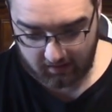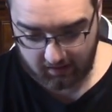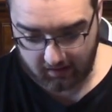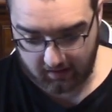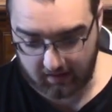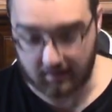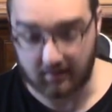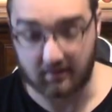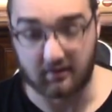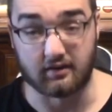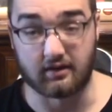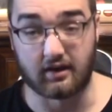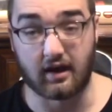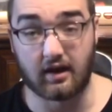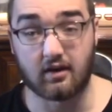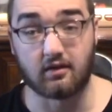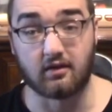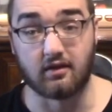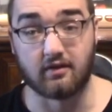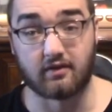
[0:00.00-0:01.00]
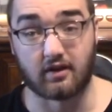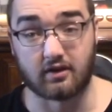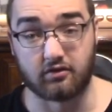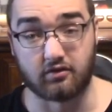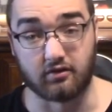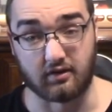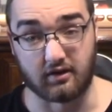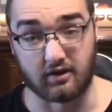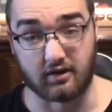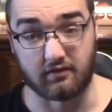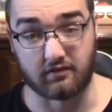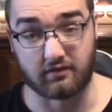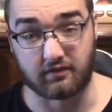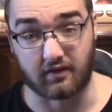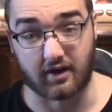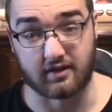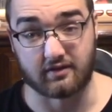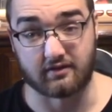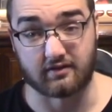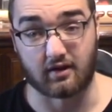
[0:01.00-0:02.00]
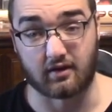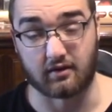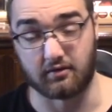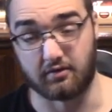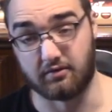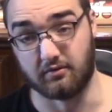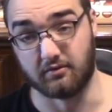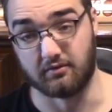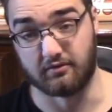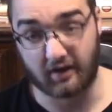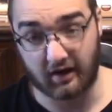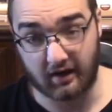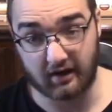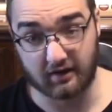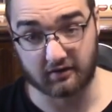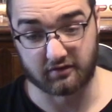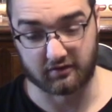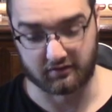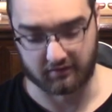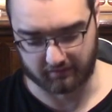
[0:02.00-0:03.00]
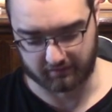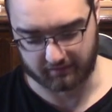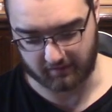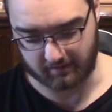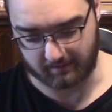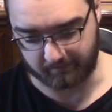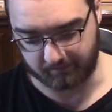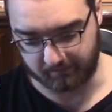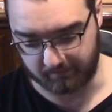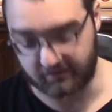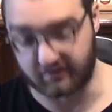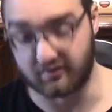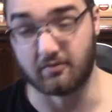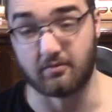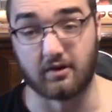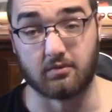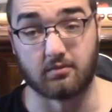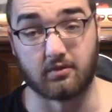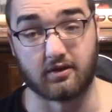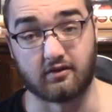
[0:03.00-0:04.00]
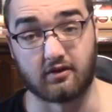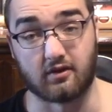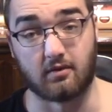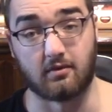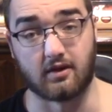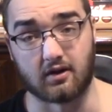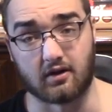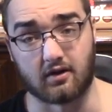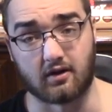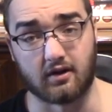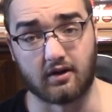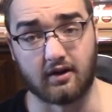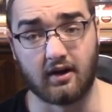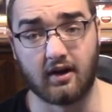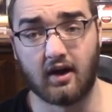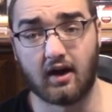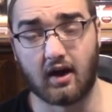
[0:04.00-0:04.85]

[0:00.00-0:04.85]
And Gail eventually finds out through text from Dewey what's going on.